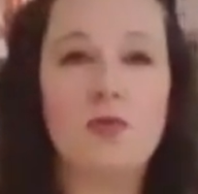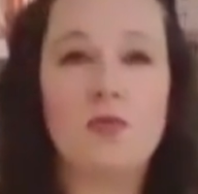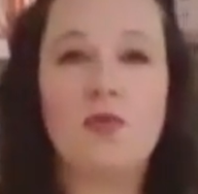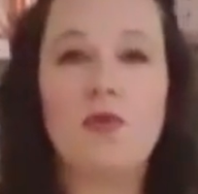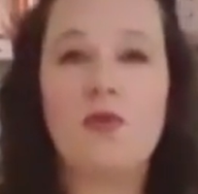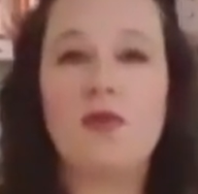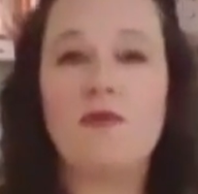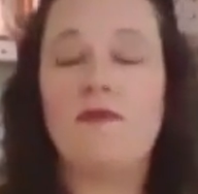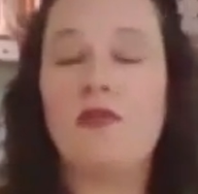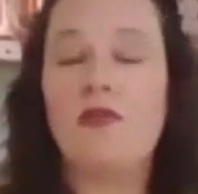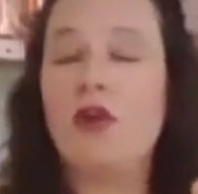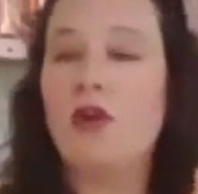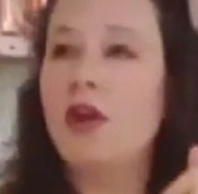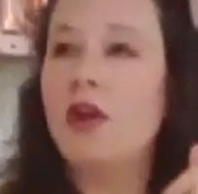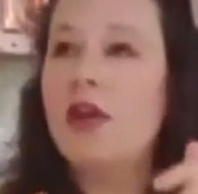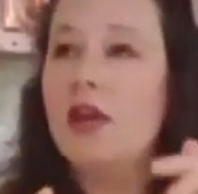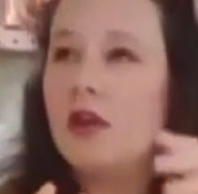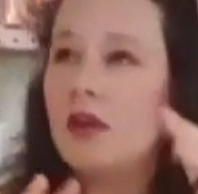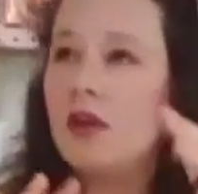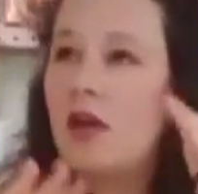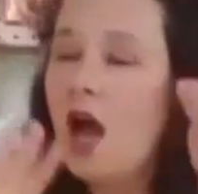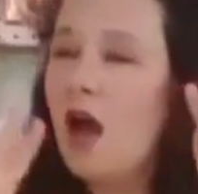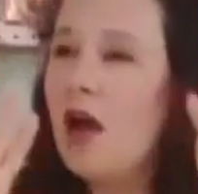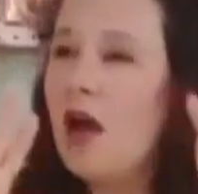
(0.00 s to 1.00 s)
We're very
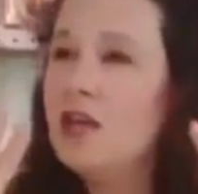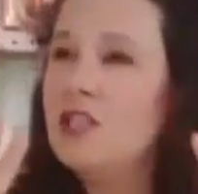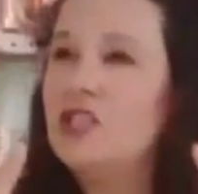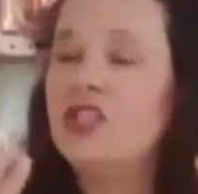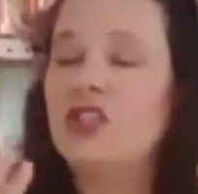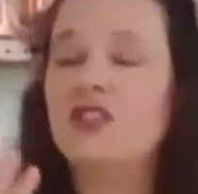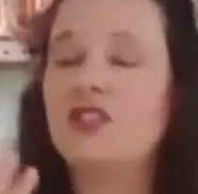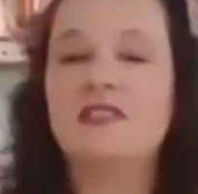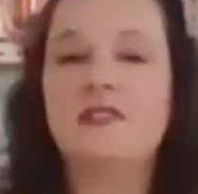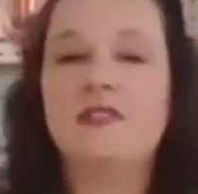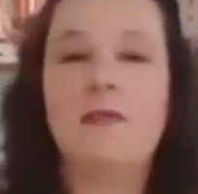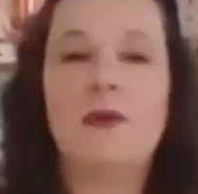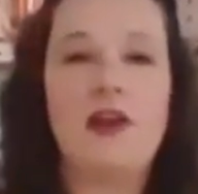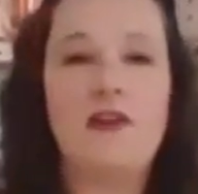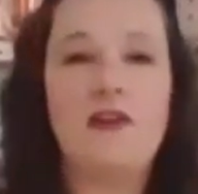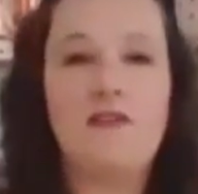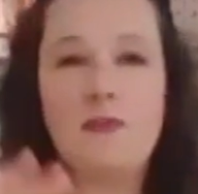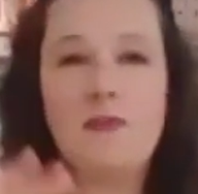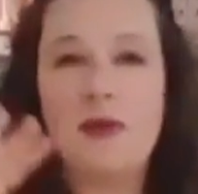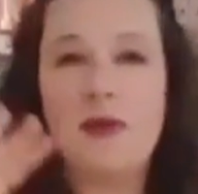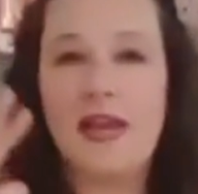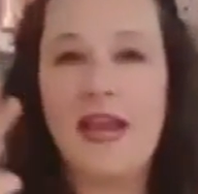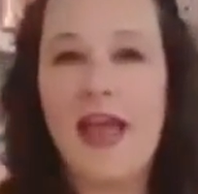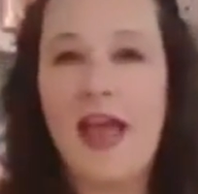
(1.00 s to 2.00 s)
conscious about
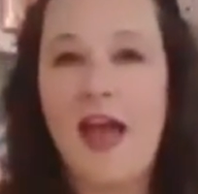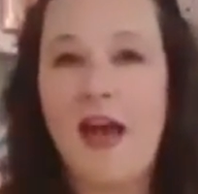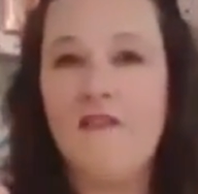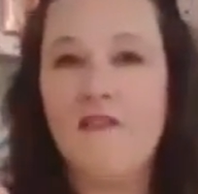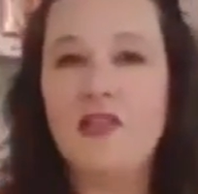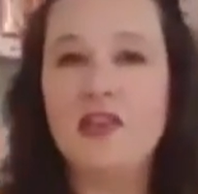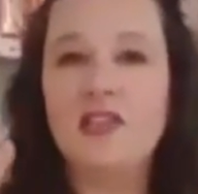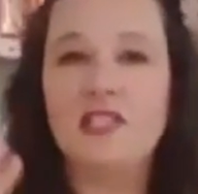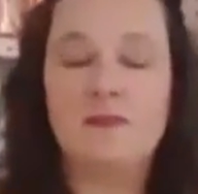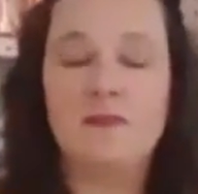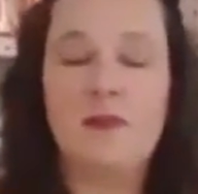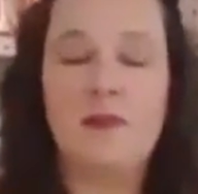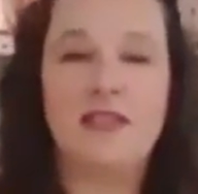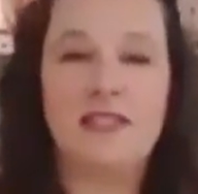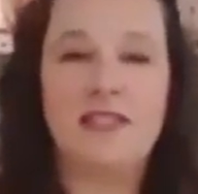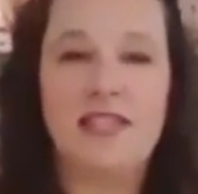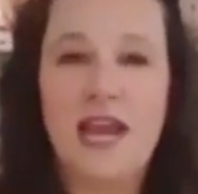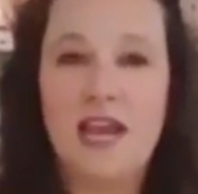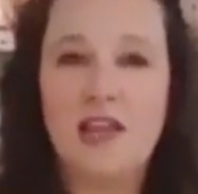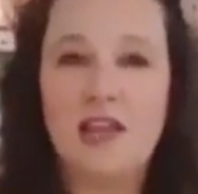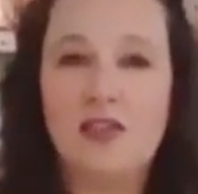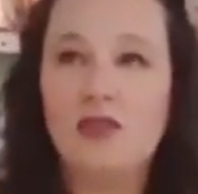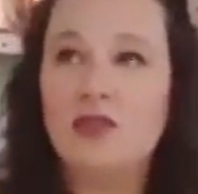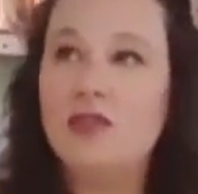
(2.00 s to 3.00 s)
everybody having a spot to
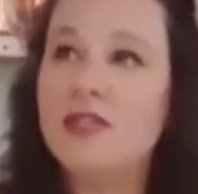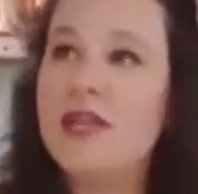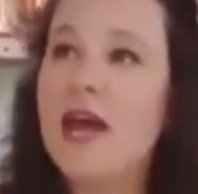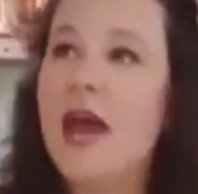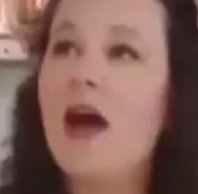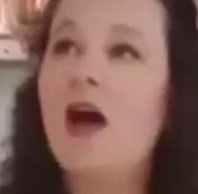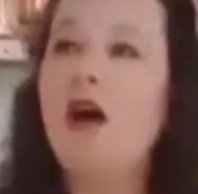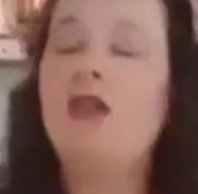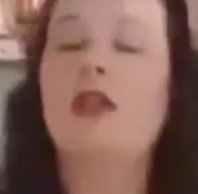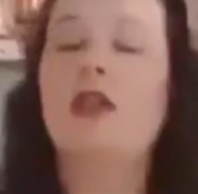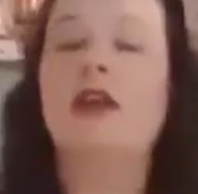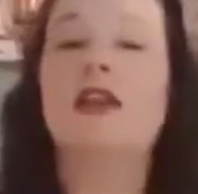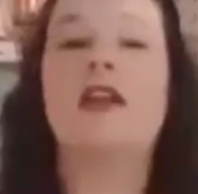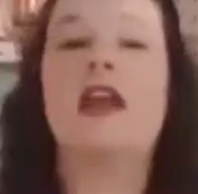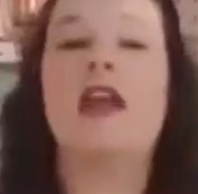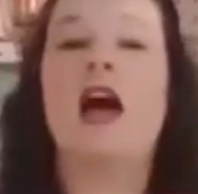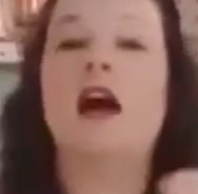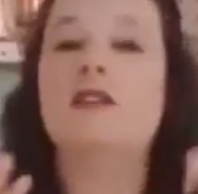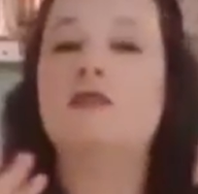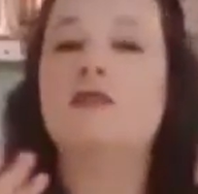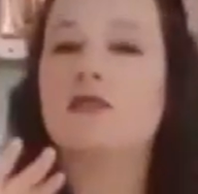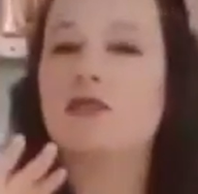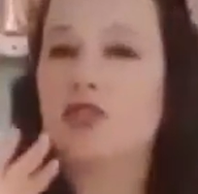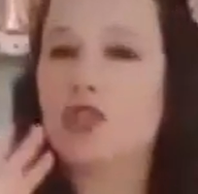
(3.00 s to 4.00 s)
hang their towel and
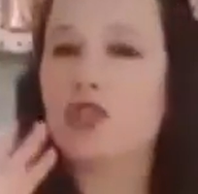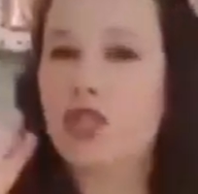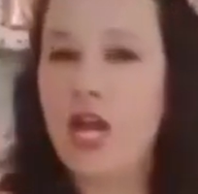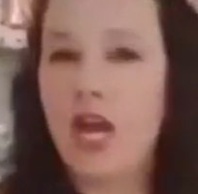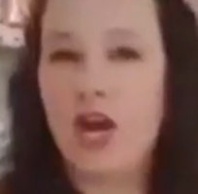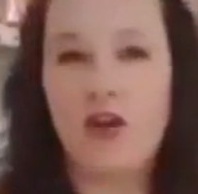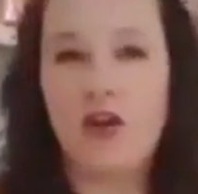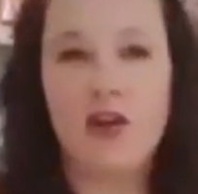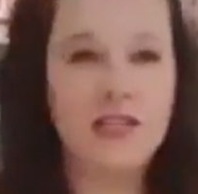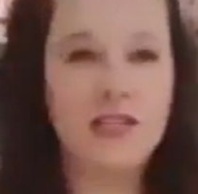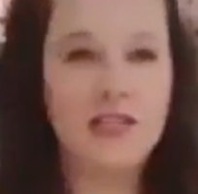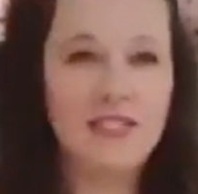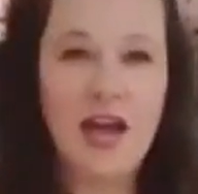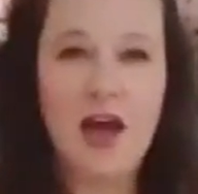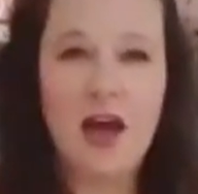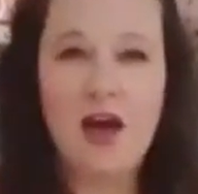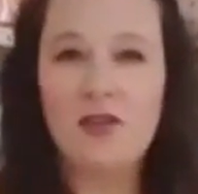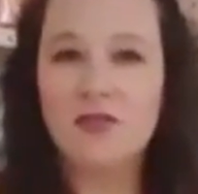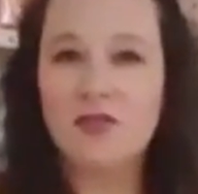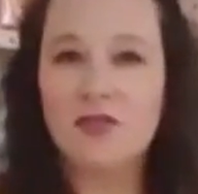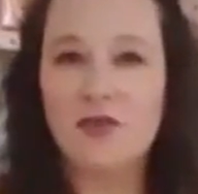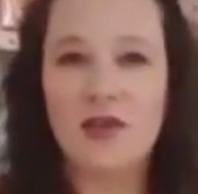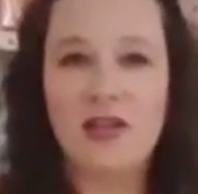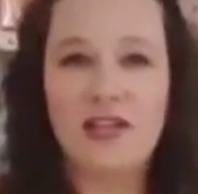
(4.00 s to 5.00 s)
not sharing
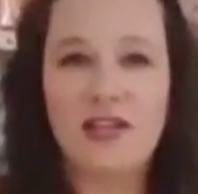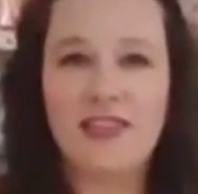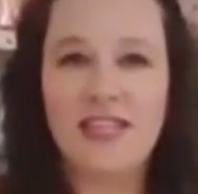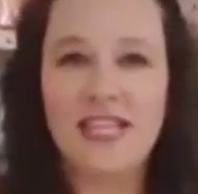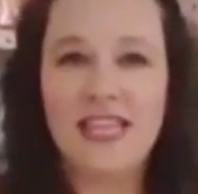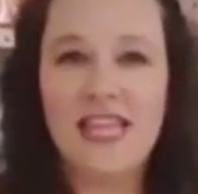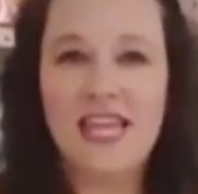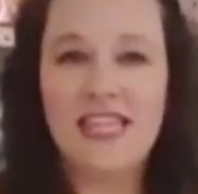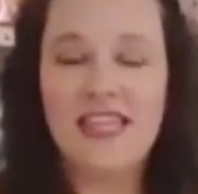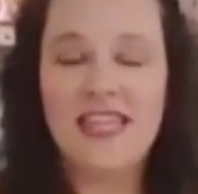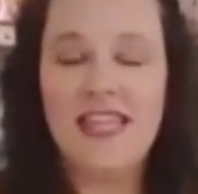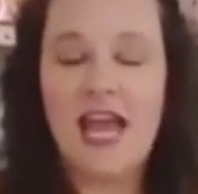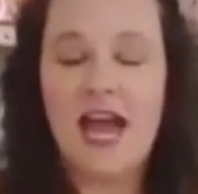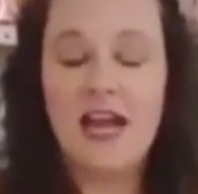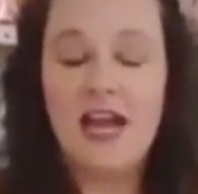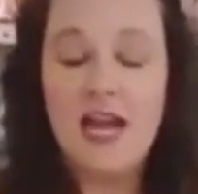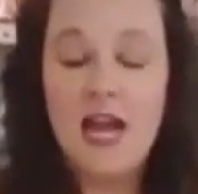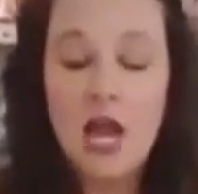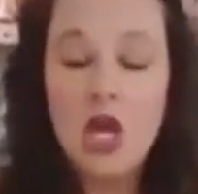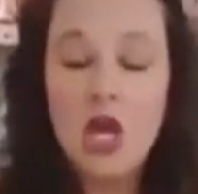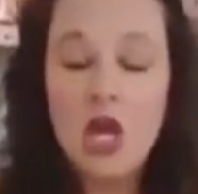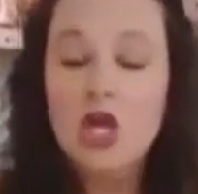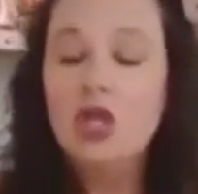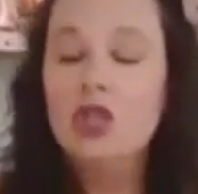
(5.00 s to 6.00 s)
towels or anything like that.
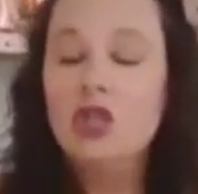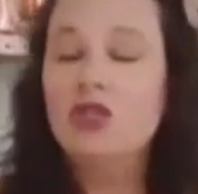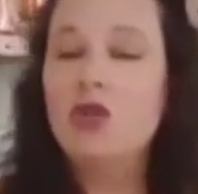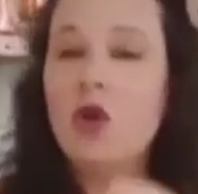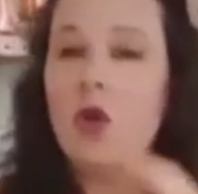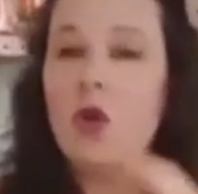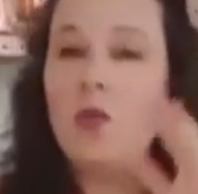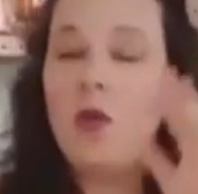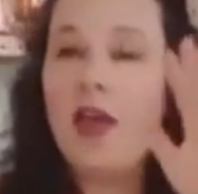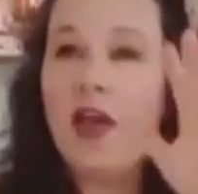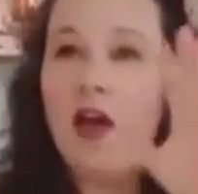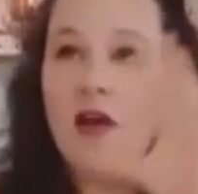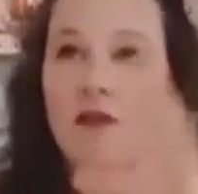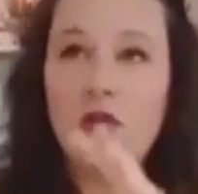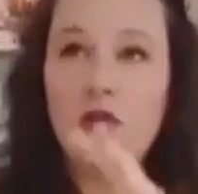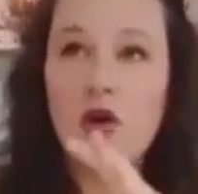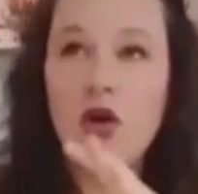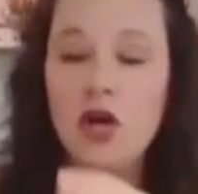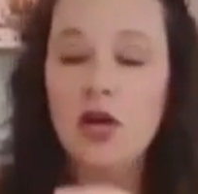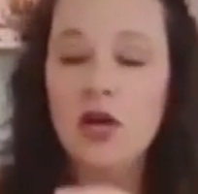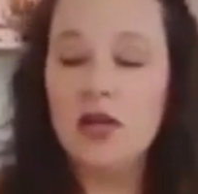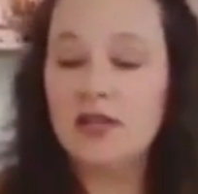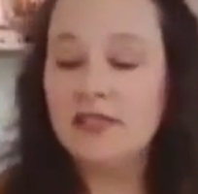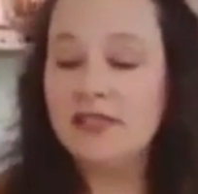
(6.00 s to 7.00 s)
So we have
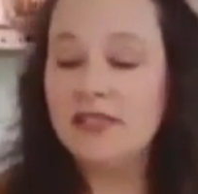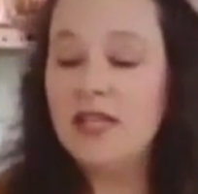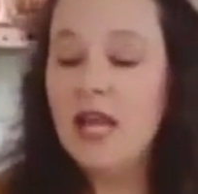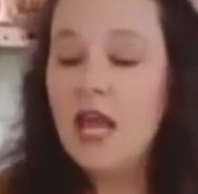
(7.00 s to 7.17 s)
hooks.